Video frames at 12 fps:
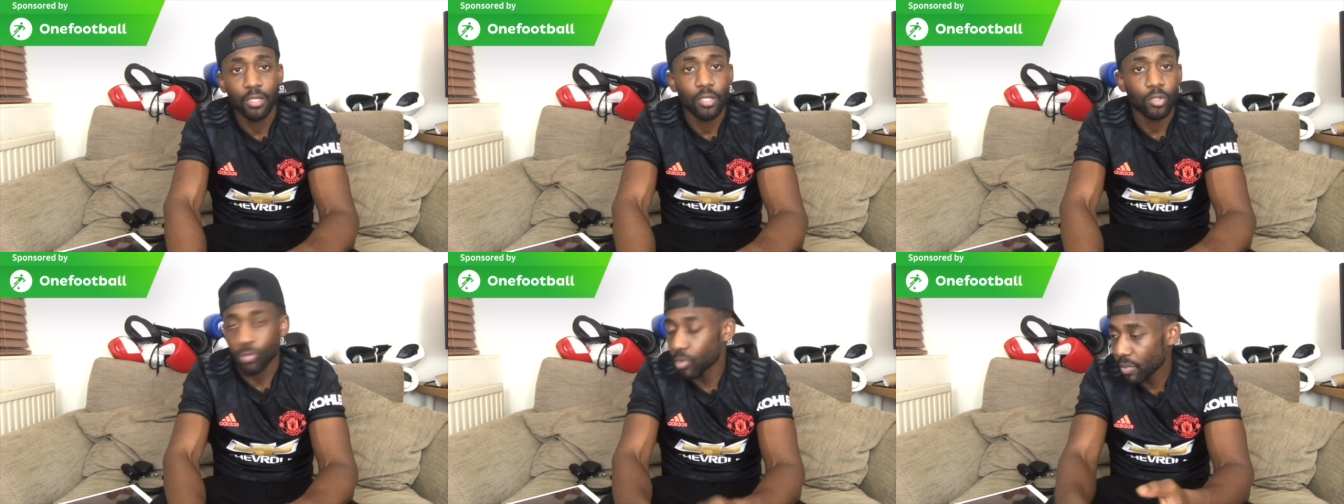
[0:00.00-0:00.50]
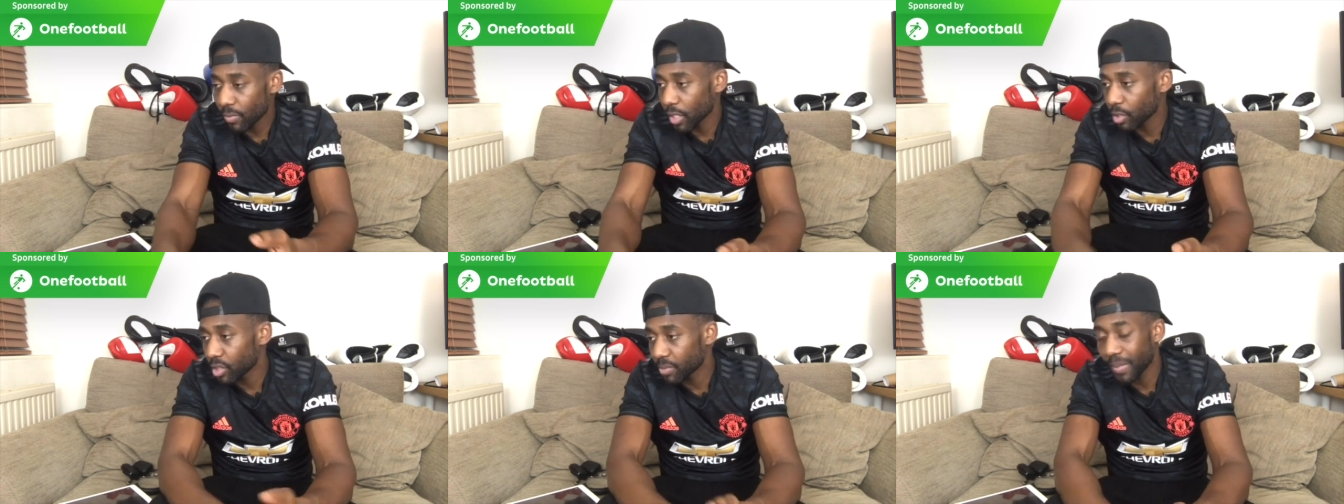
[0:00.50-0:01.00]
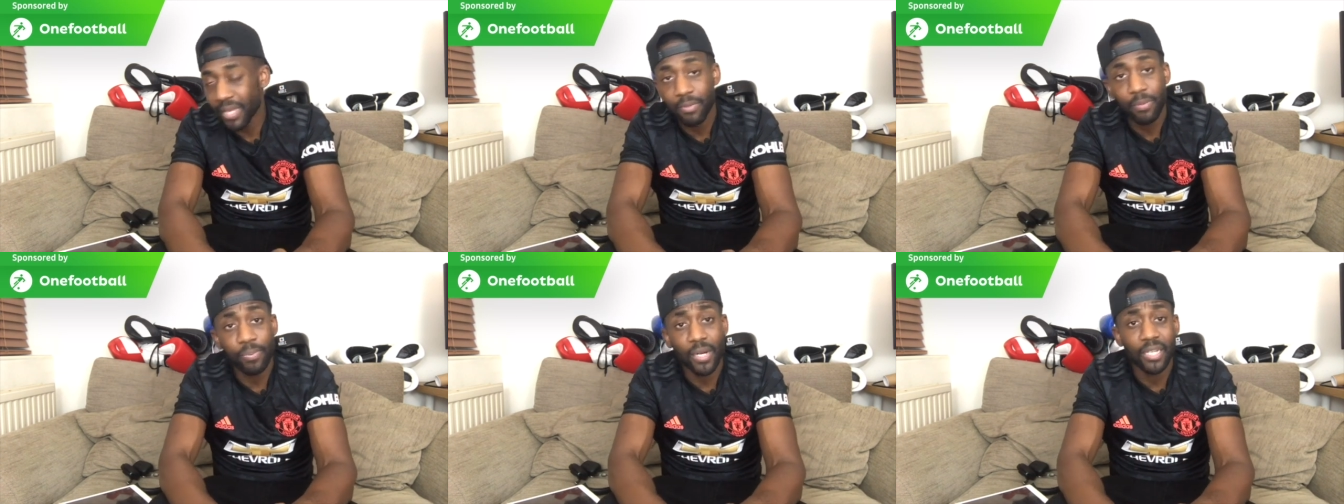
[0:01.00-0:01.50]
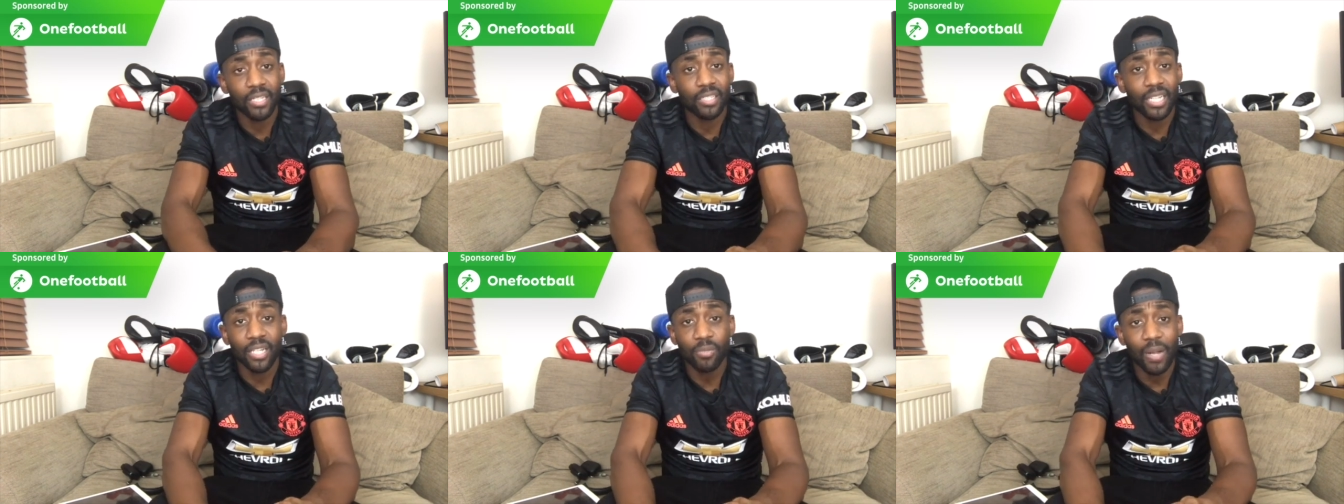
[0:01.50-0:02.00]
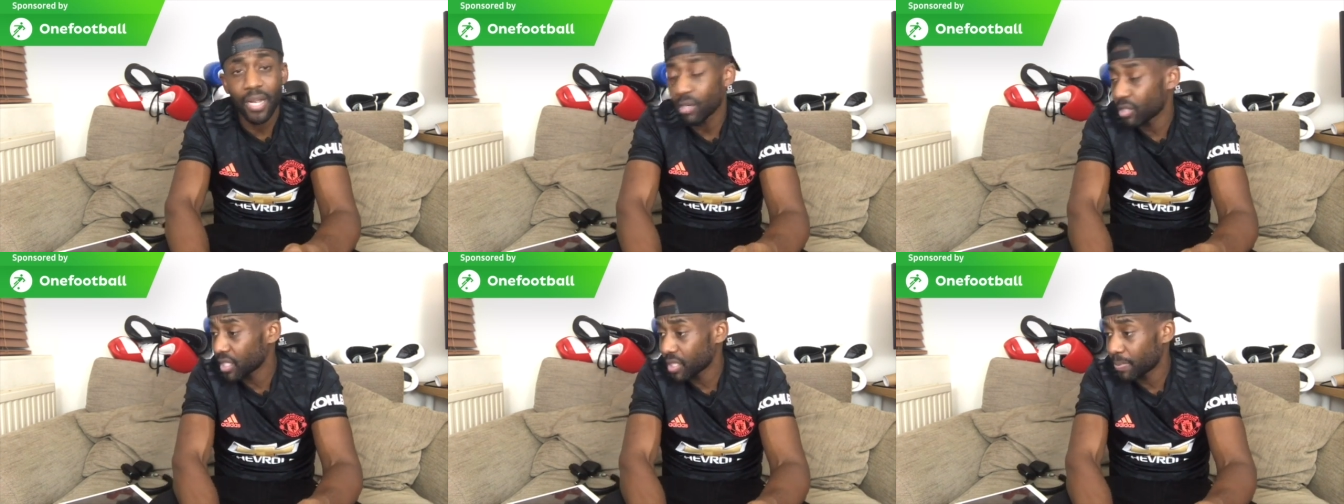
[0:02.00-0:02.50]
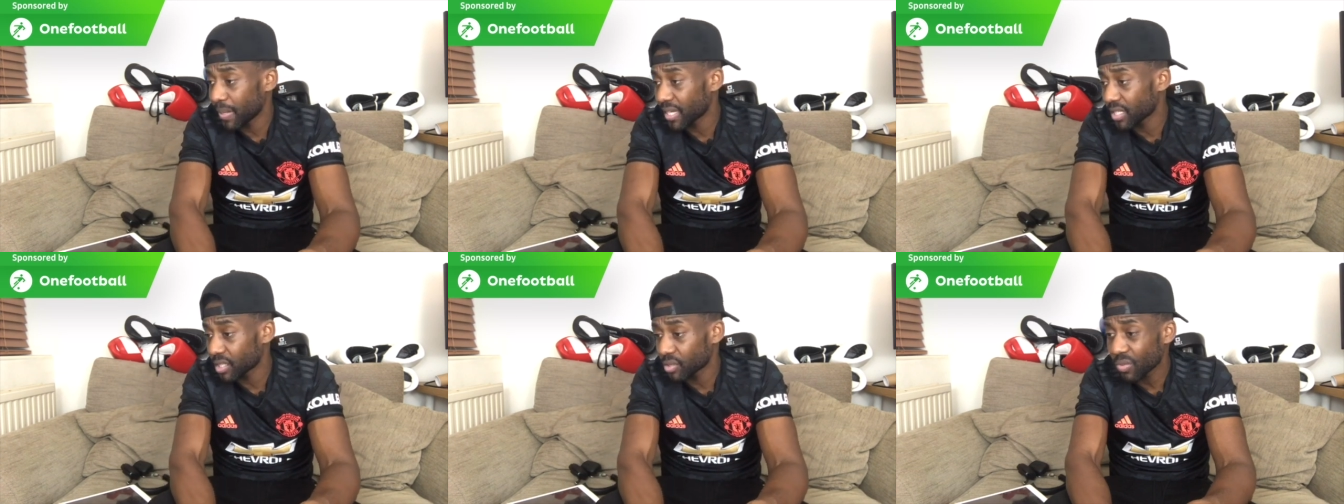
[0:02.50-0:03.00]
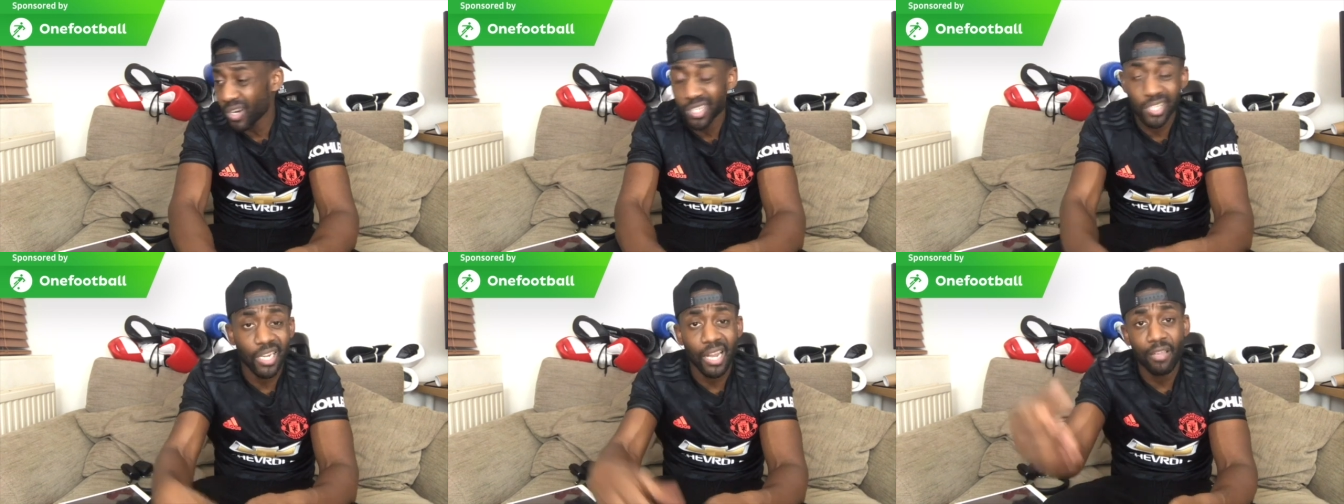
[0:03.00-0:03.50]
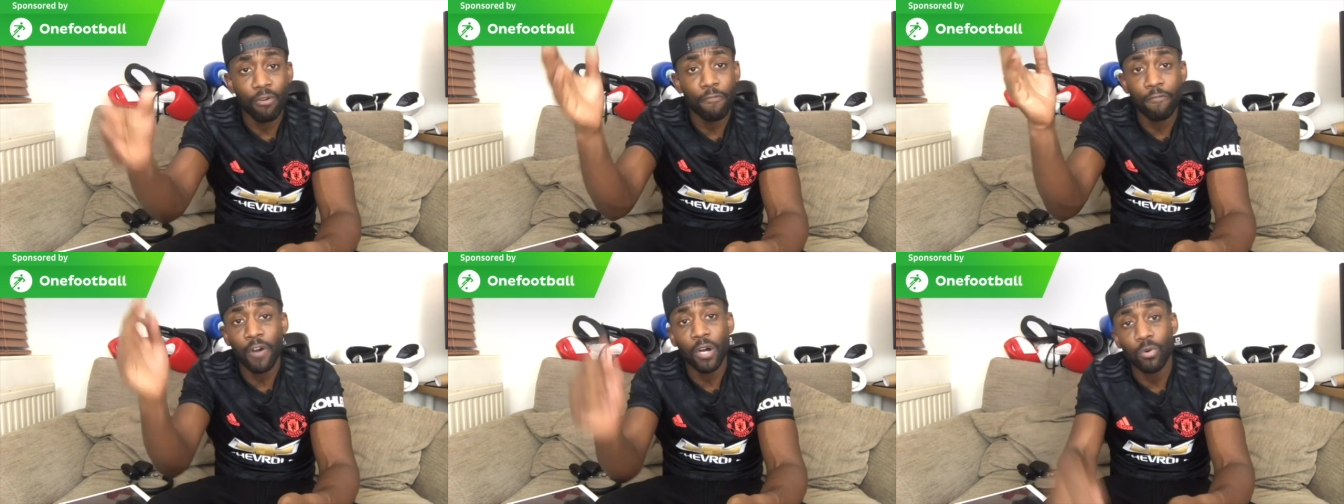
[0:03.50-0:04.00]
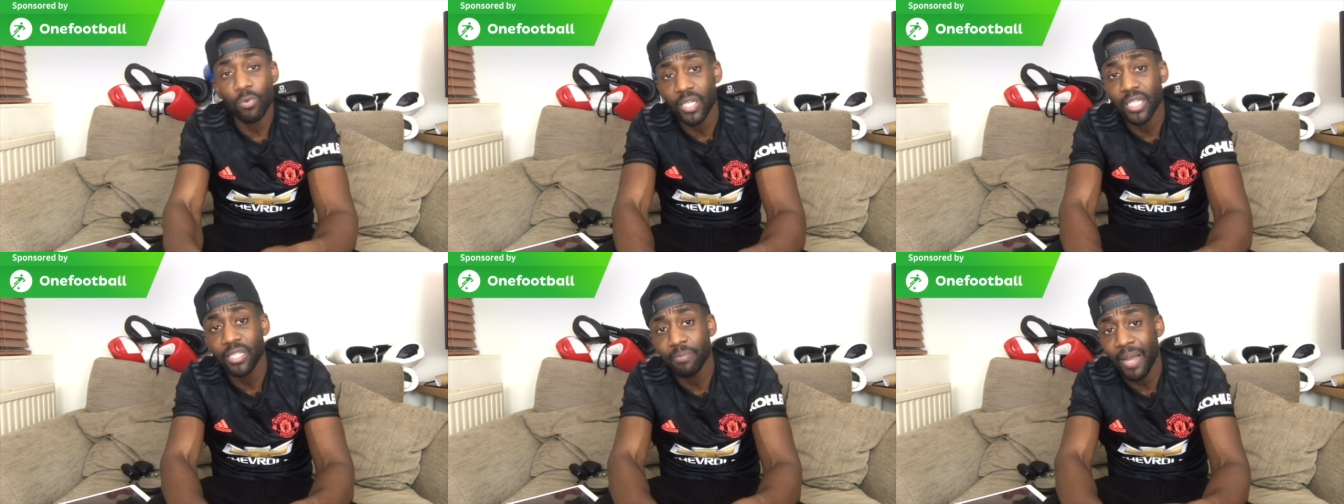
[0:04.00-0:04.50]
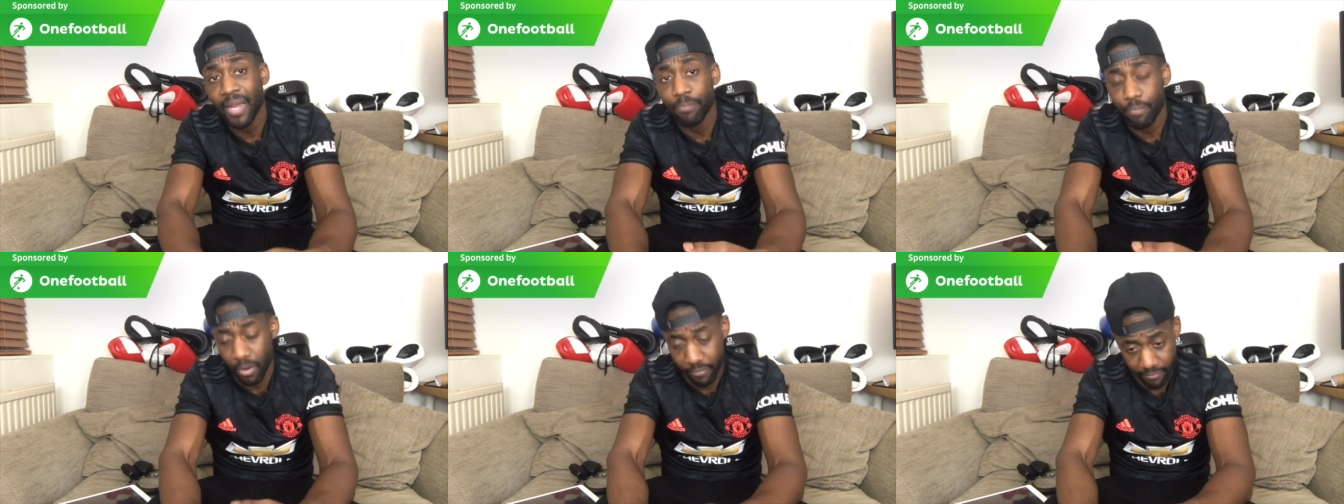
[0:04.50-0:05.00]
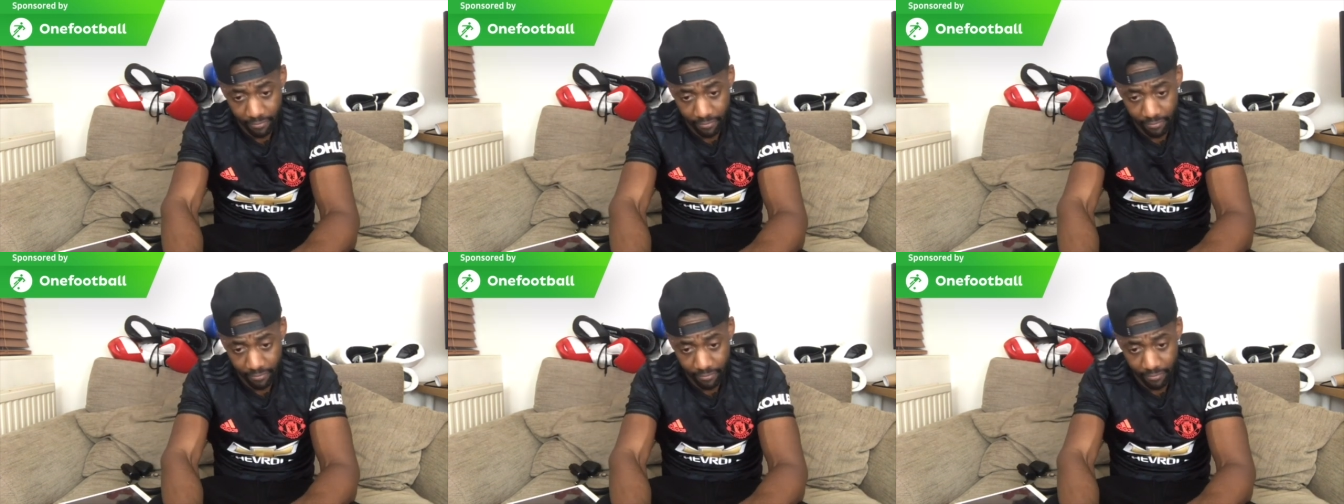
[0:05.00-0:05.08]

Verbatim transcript: So all they want to do is blame the players. That's why a lot of these players as well are just like, yo, fuck all these man, bro.